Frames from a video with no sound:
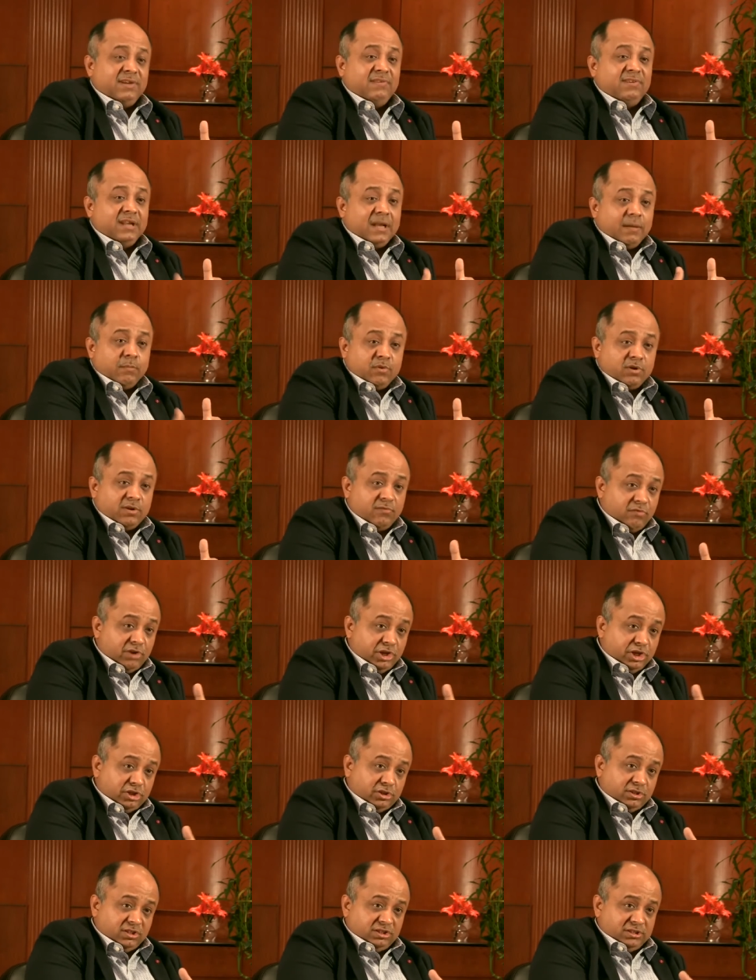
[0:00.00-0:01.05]
We have a number of
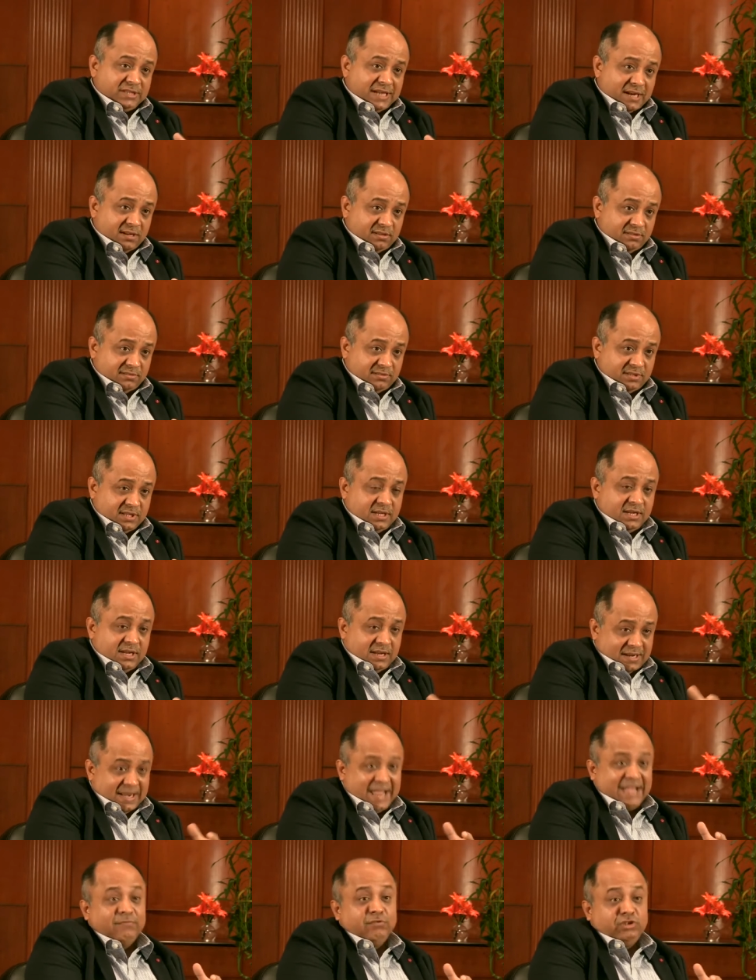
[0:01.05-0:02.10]
regional channels,
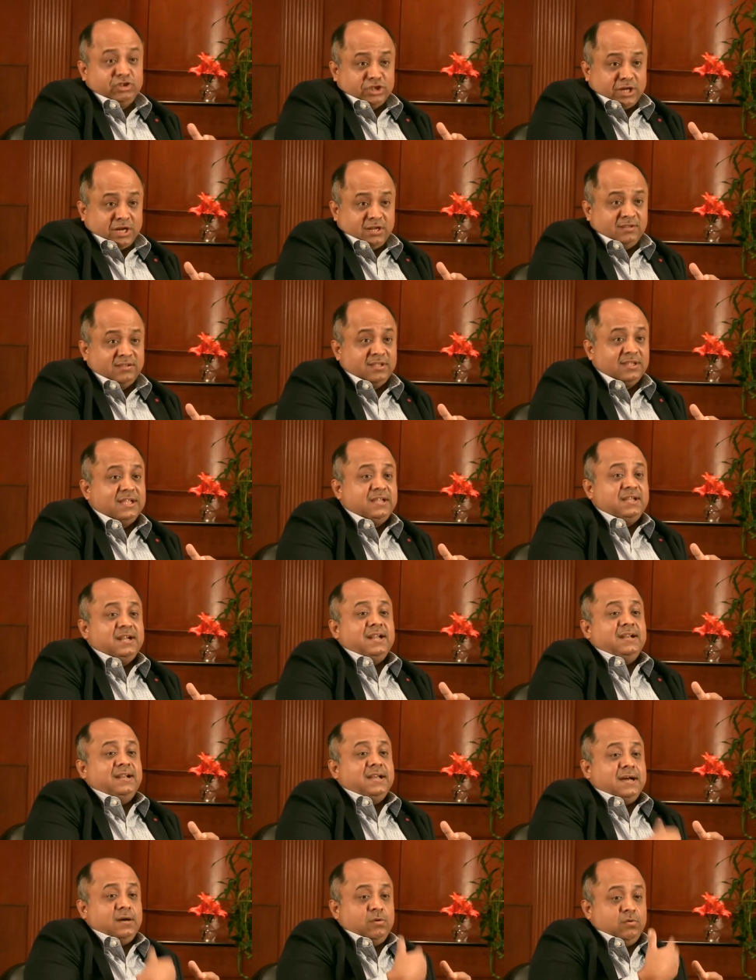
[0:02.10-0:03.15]
language channels that, that
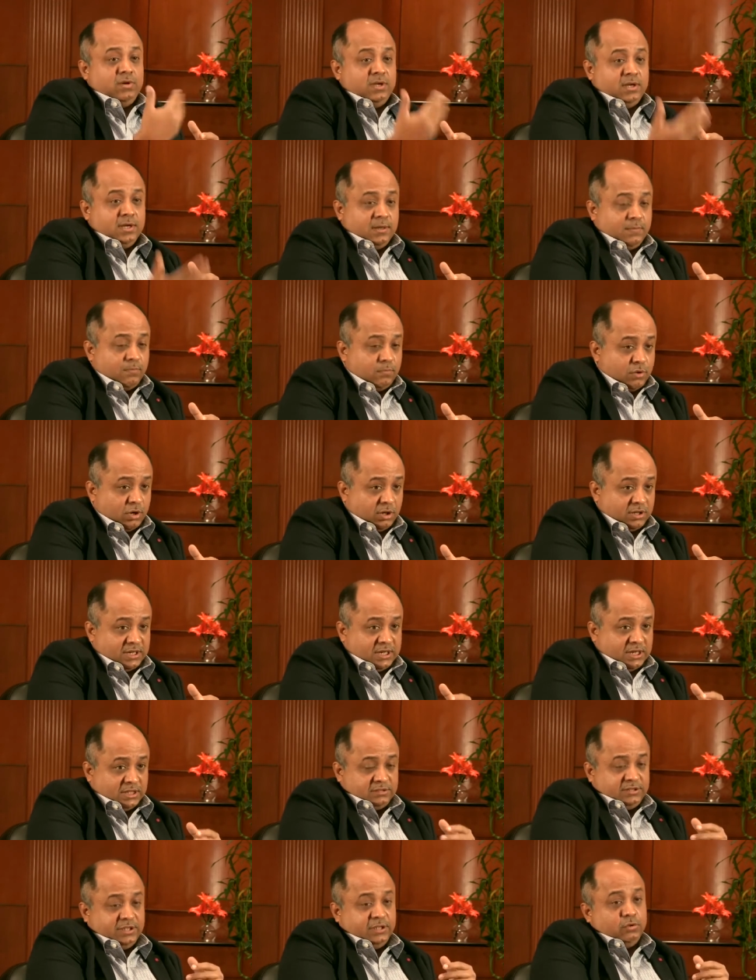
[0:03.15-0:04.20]
are now
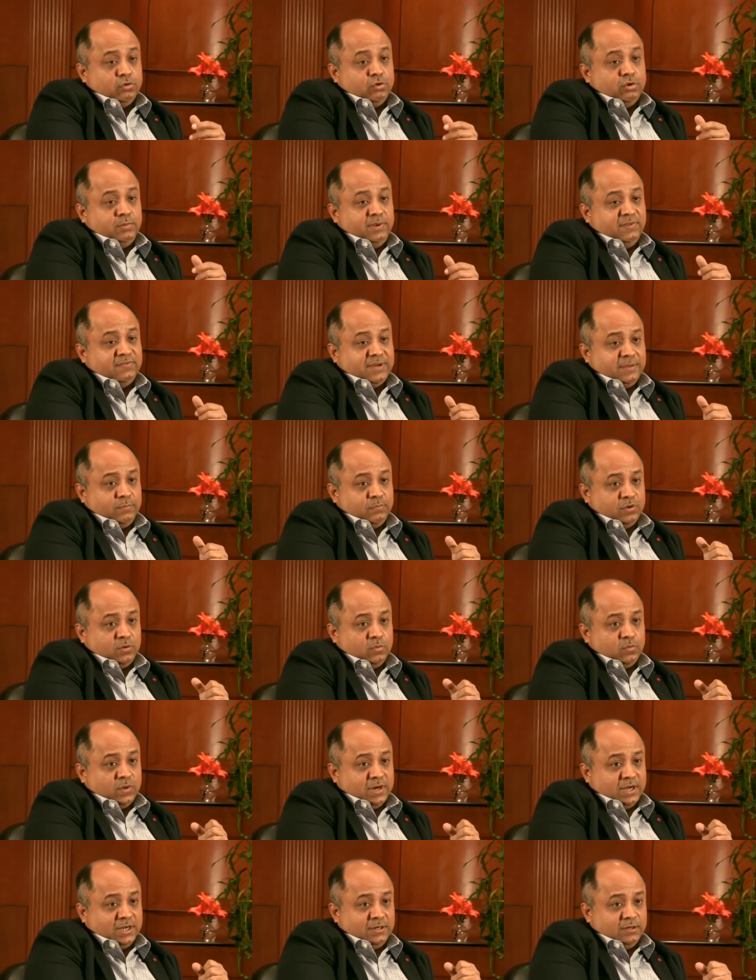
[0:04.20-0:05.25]
broadcasting Dolby five
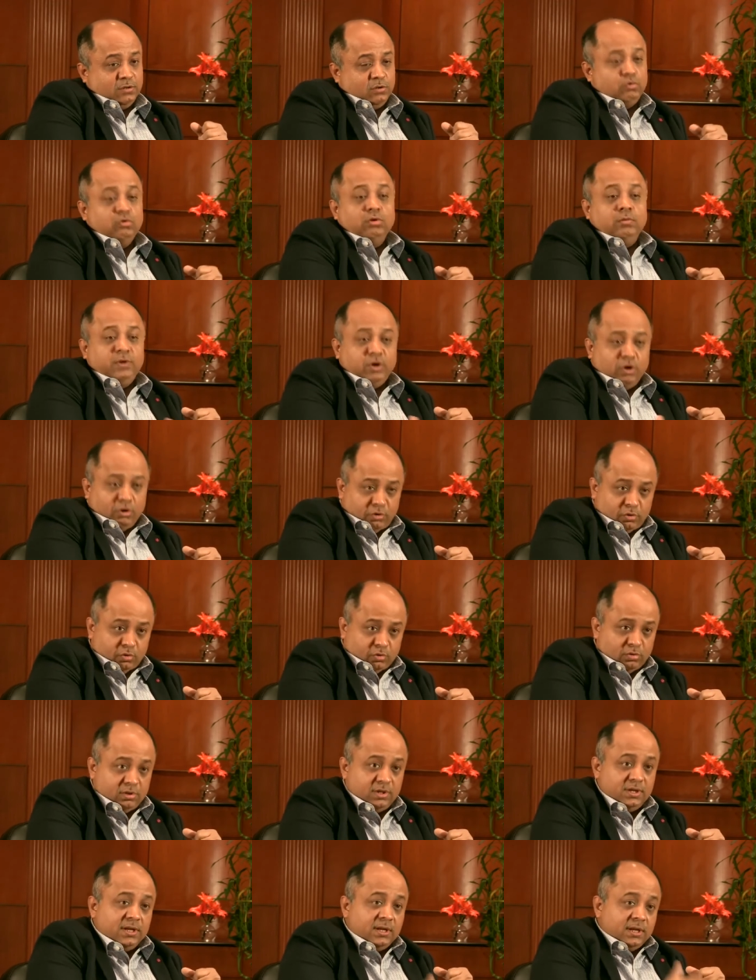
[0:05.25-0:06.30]
point one or Dolby
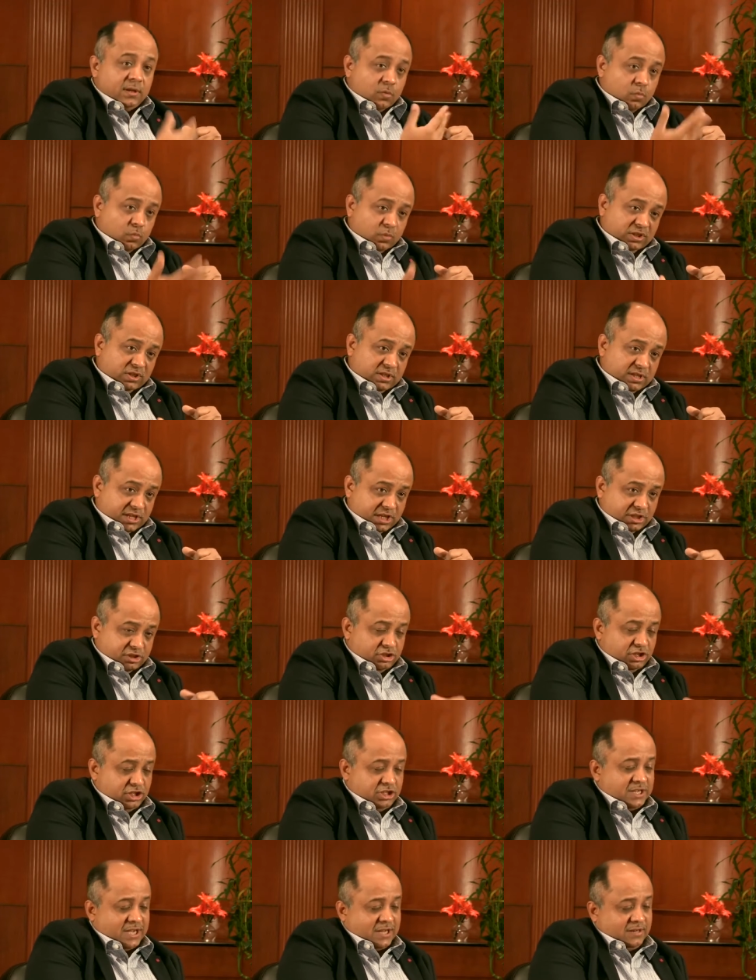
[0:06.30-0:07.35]
Audio with their H
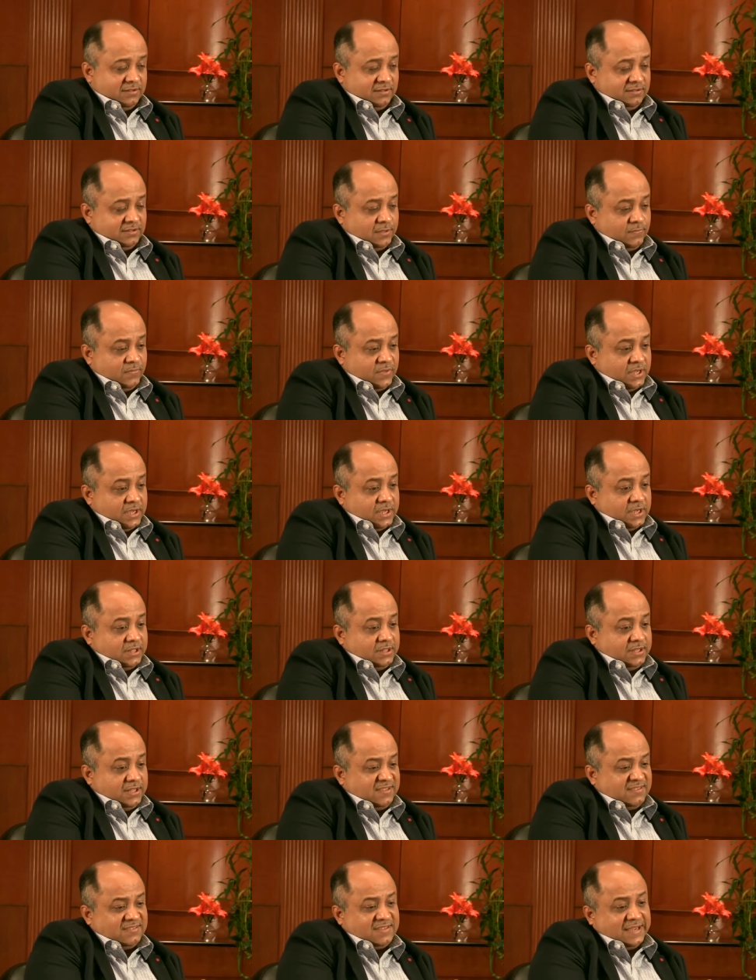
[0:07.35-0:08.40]
D channels.
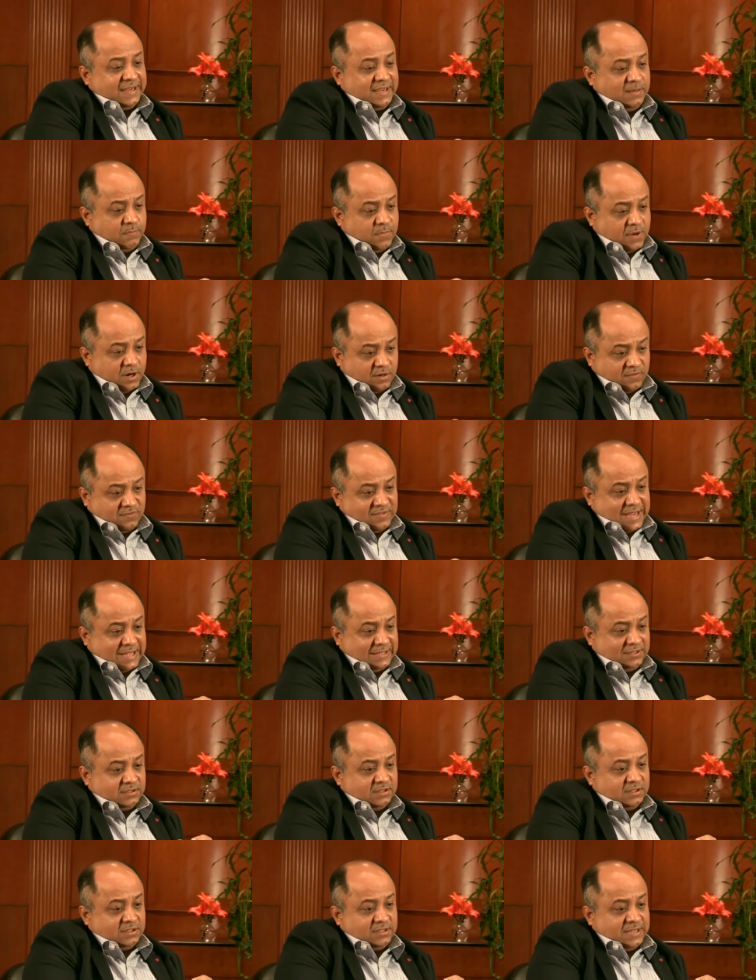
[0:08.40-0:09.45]
The second part of
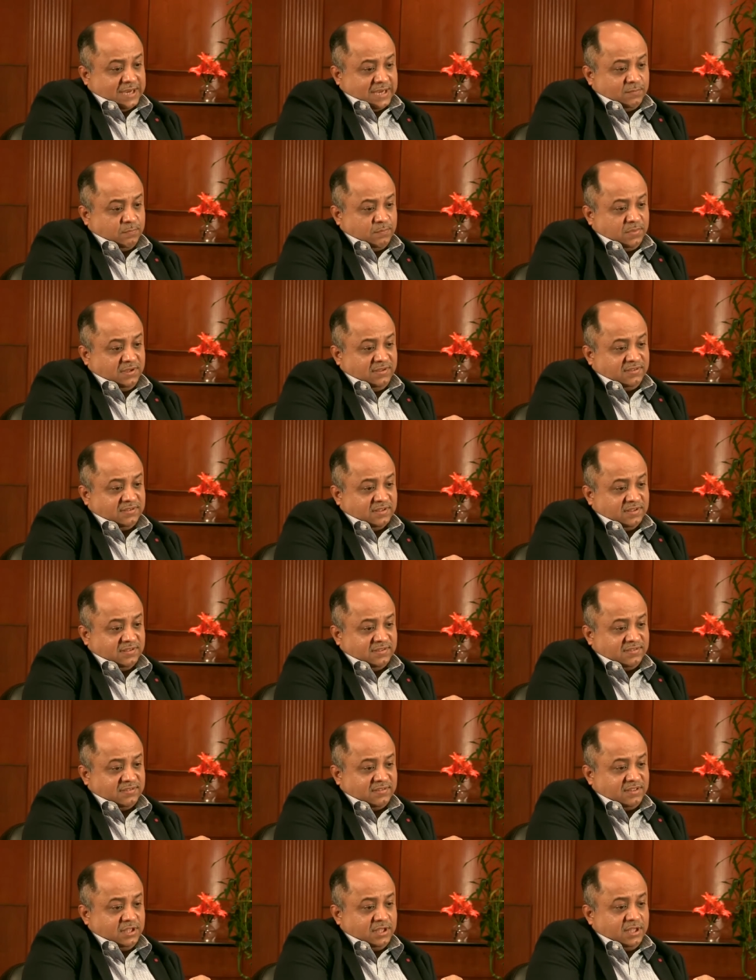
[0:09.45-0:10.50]
that, that piece
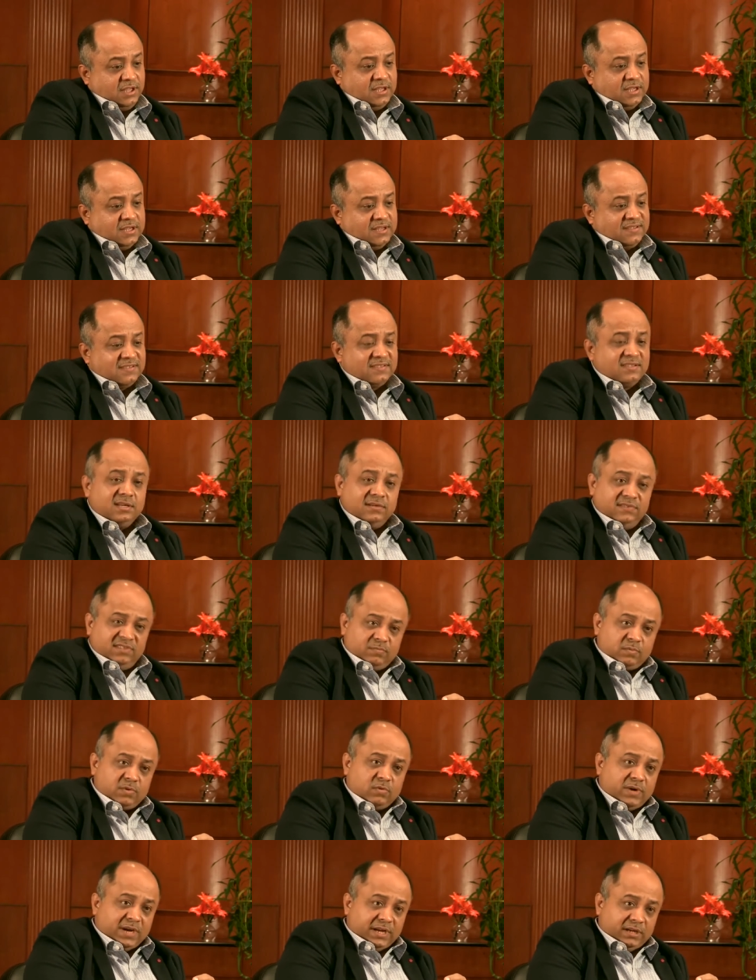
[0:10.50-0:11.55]
is the service
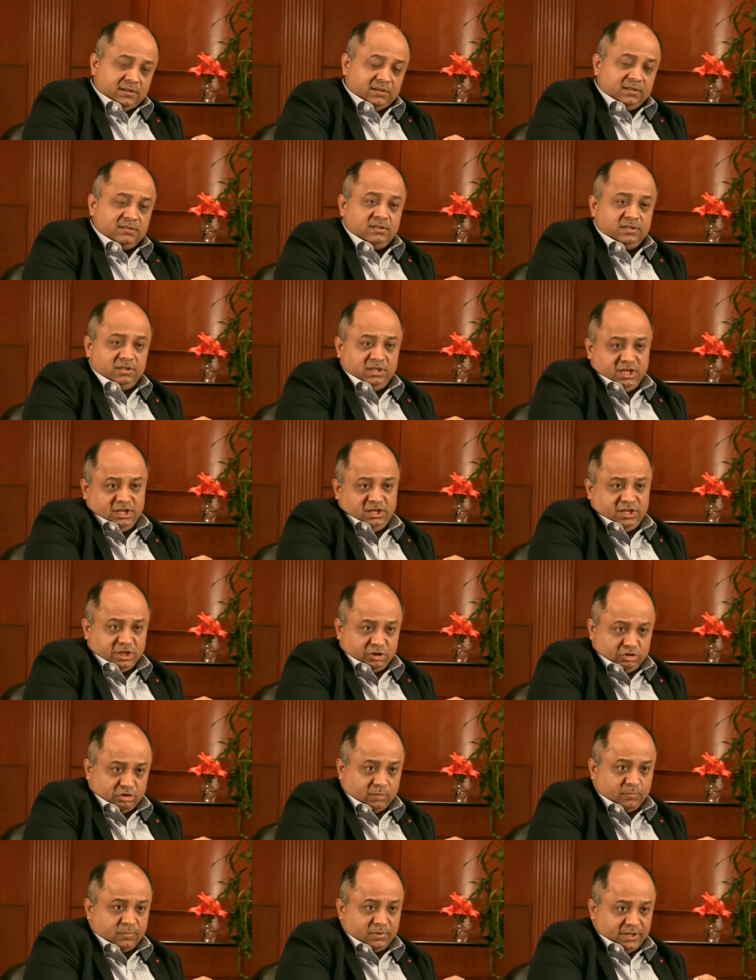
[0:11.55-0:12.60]
provider, the D T
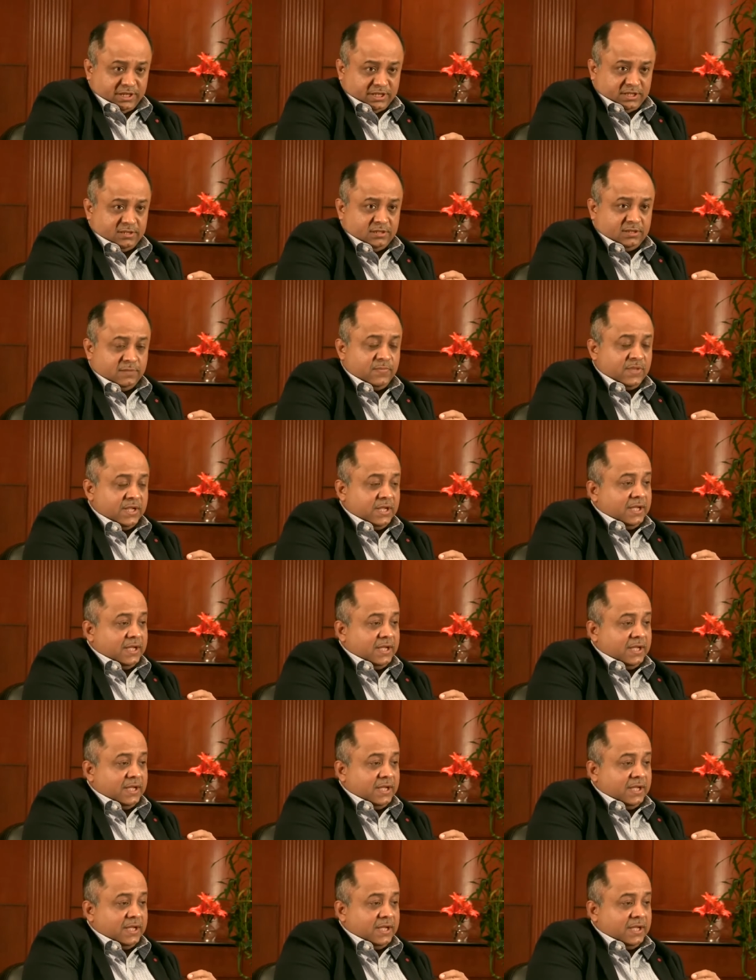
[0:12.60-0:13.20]
H operator.